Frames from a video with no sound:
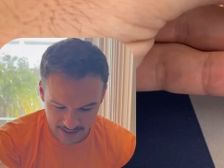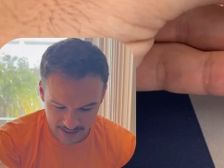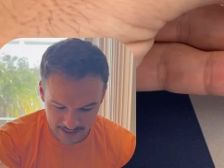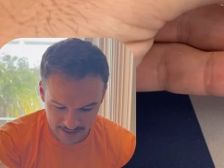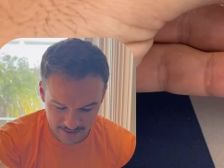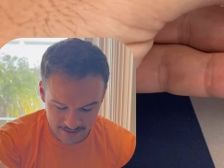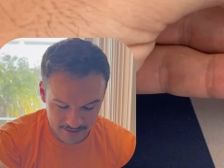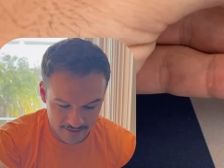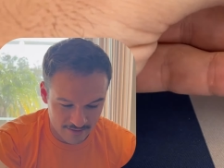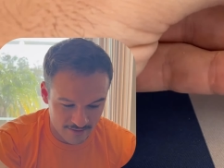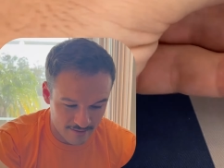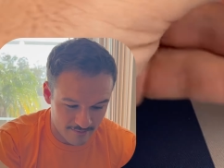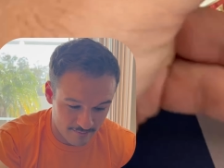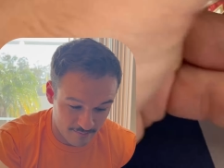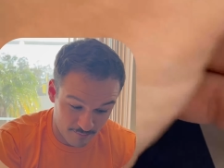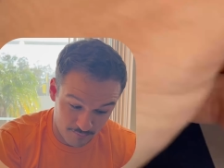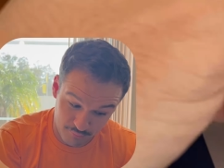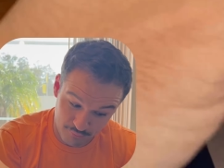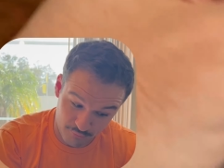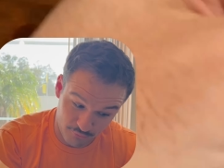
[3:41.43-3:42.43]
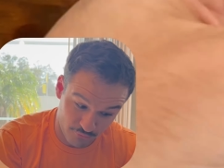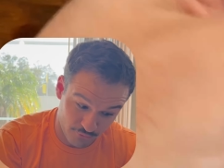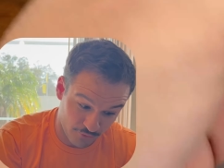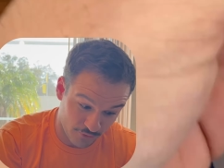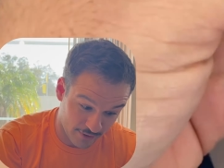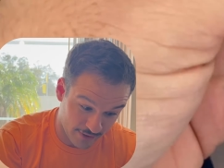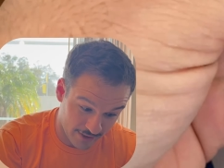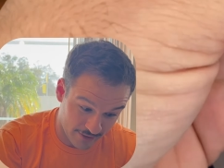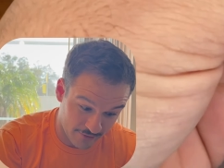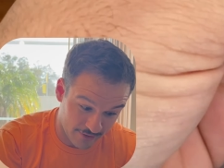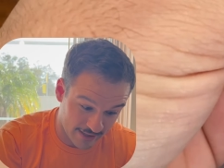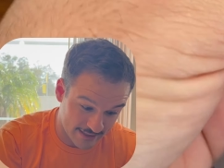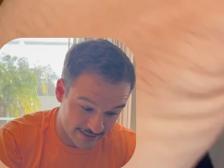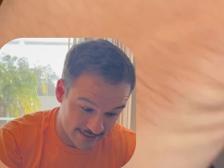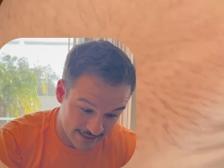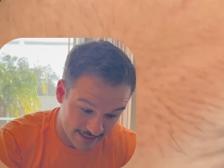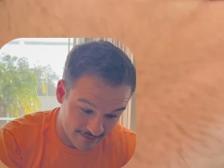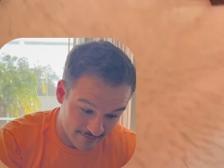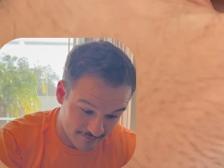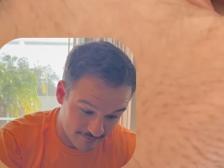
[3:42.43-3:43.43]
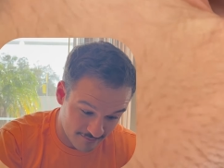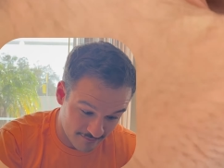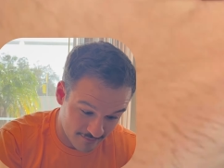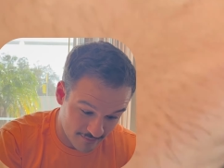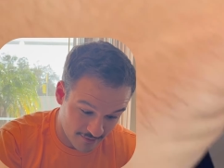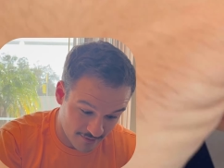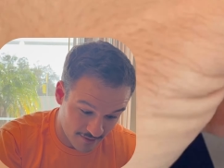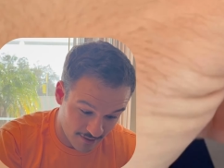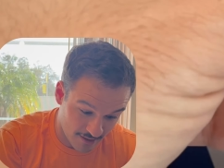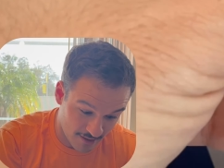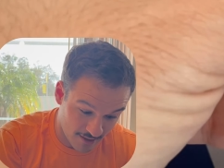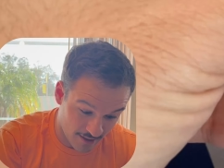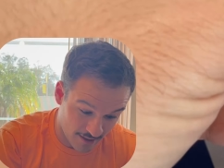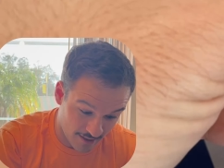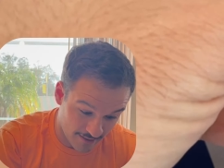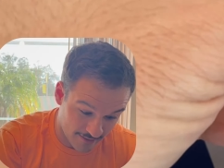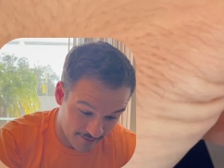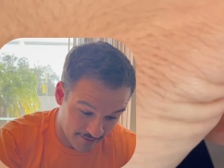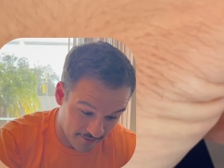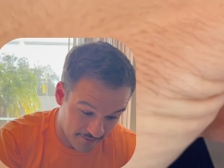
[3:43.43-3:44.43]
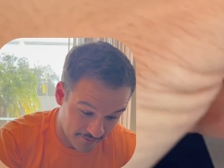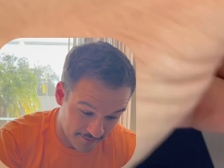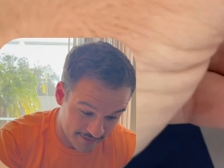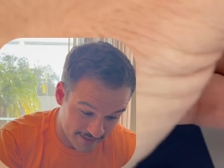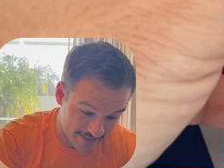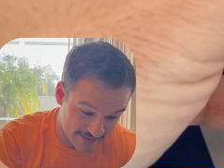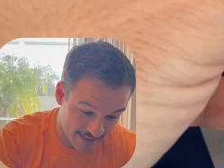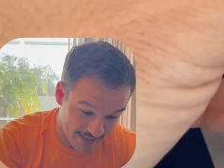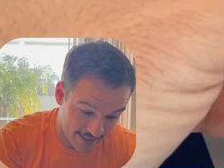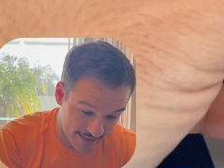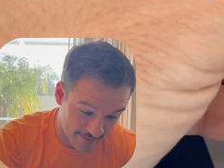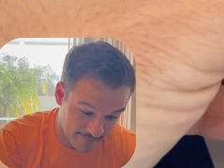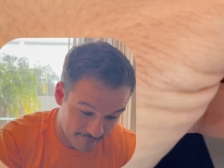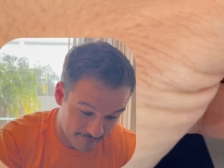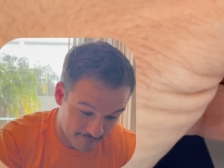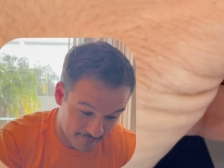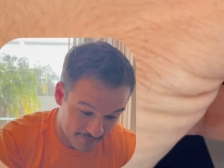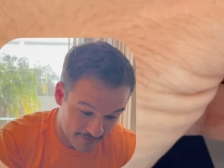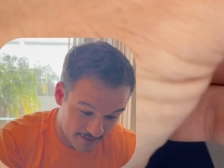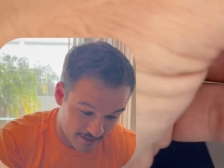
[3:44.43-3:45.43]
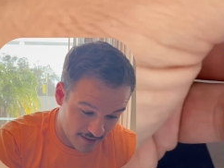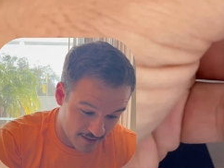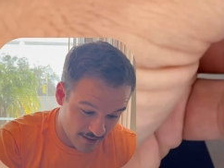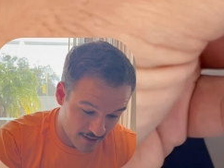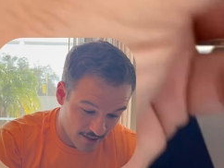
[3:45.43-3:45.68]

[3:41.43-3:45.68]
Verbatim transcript: here. Pretty crazy. Uh, I don't know what to say. I wouldn't take it